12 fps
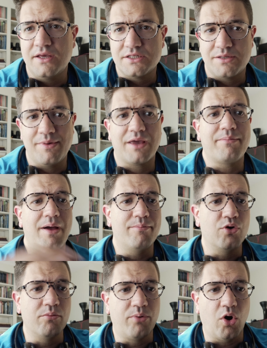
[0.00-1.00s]
to make my
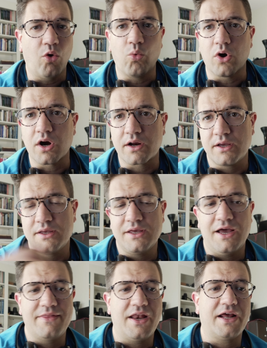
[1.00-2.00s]
boom pole work,
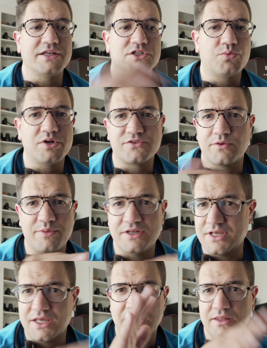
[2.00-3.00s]
and then I could switch from the
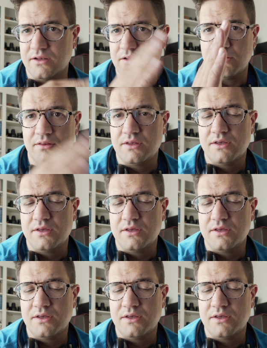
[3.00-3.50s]
dinky little